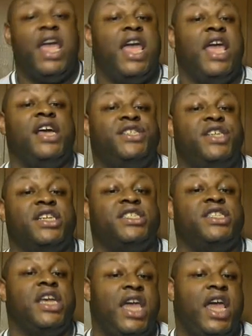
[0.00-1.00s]
It's just
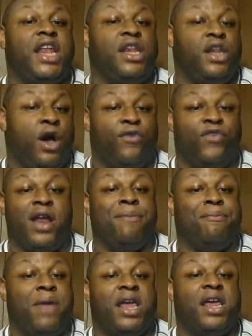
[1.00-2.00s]
the getting over and
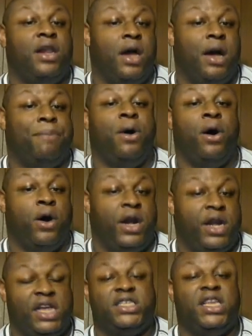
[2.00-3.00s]
making up part
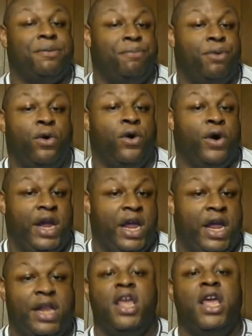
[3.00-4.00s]
that's
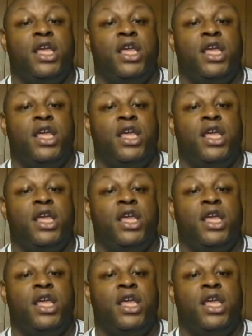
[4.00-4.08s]
important.